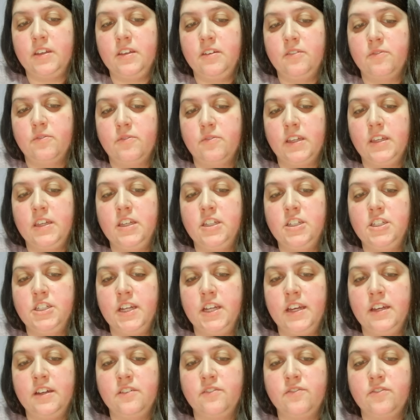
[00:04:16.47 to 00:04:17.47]
Ricky
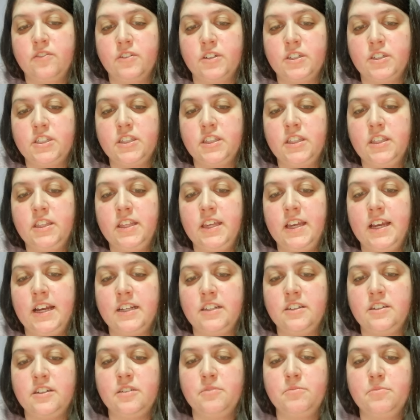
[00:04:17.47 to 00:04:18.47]
Jay. Unfortunately, the
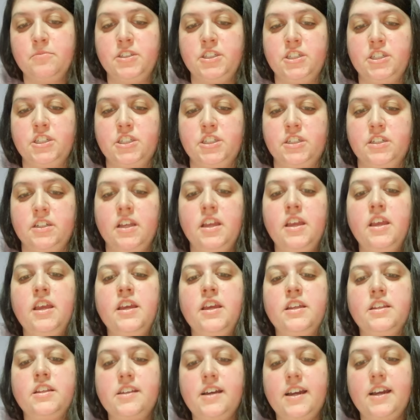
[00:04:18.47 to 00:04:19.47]
actor and magician
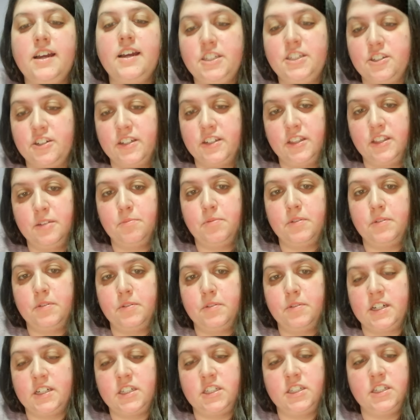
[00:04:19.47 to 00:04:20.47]
died during the
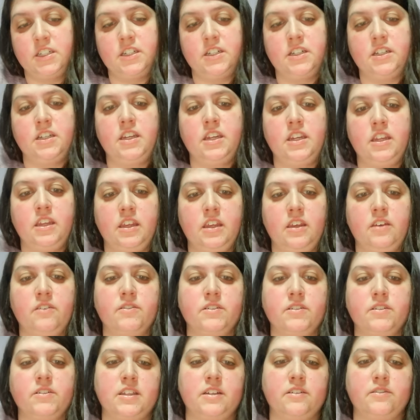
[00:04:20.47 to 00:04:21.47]
production. He
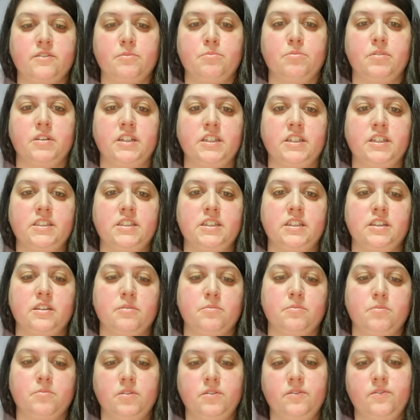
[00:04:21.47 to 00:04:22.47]
was then replaced in the
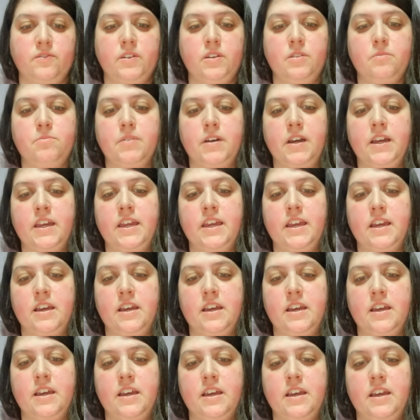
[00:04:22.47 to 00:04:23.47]
movie by
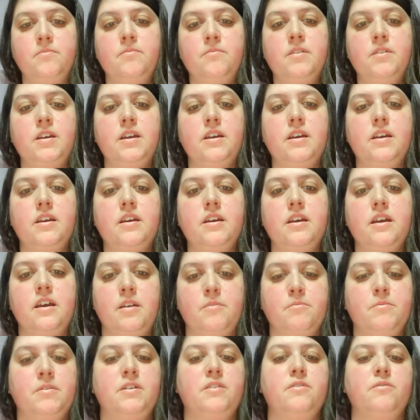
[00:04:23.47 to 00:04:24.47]
M.
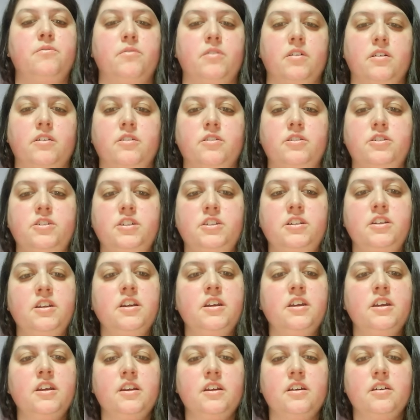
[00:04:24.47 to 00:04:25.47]
Emmett Walsh.
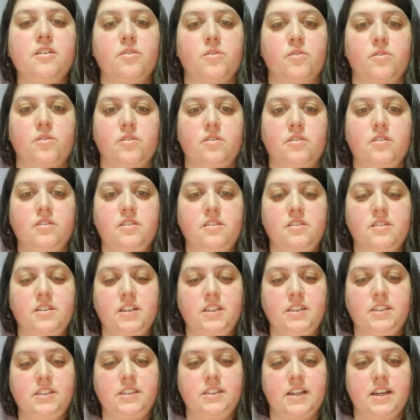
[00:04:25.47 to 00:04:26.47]
Oh,
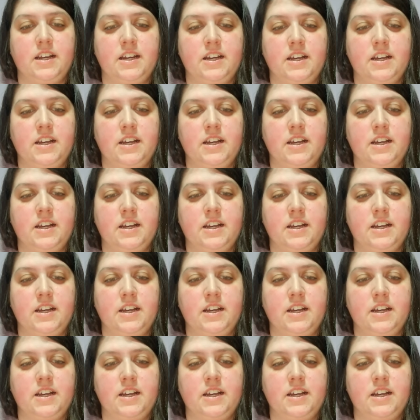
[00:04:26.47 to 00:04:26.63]
that's